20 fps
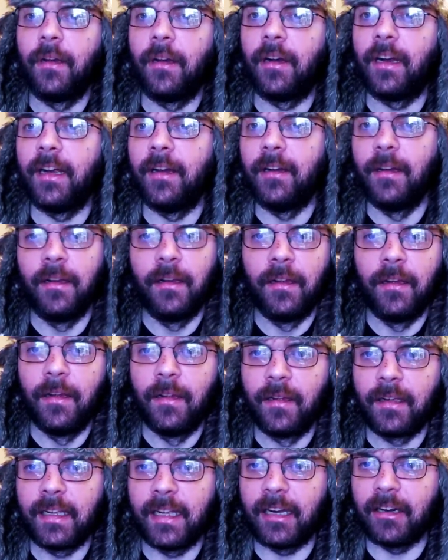All right,
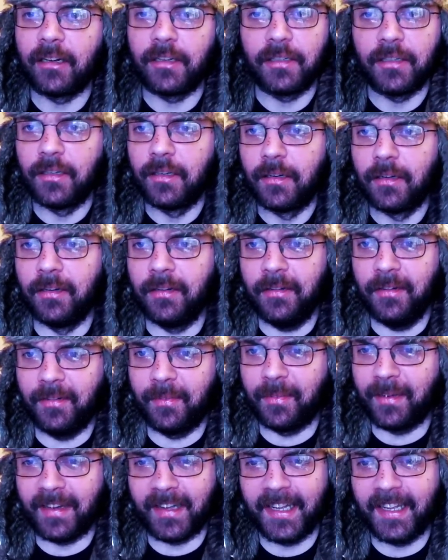character.
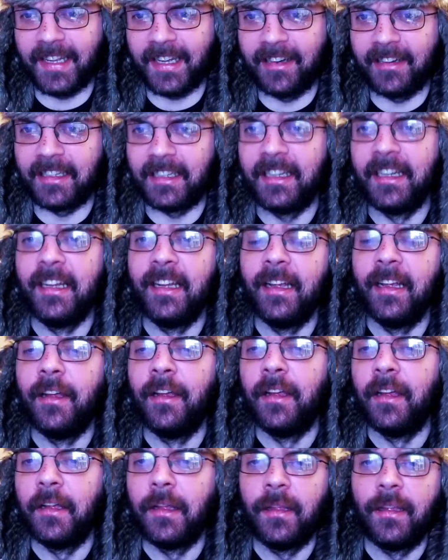Back in character.
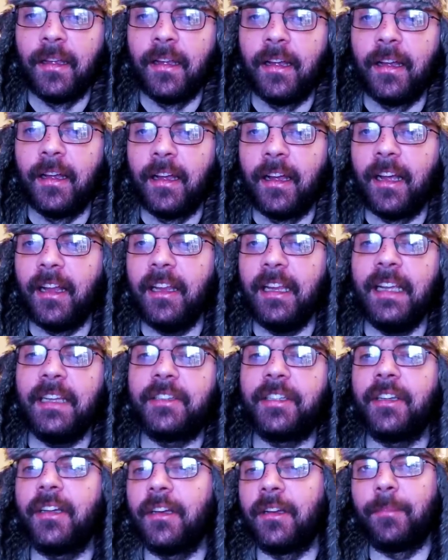
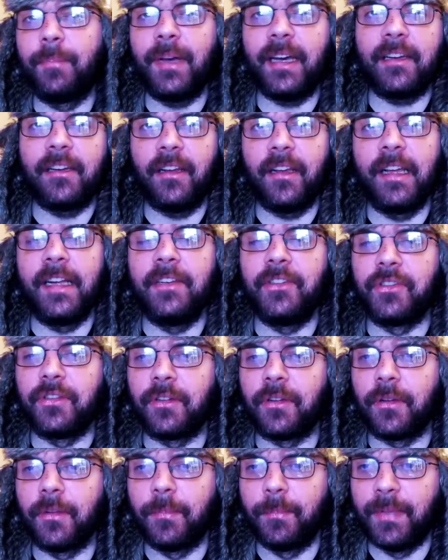Alita, Battle
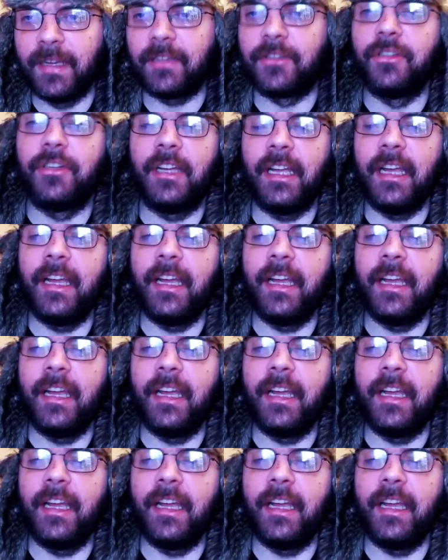Angel, pictured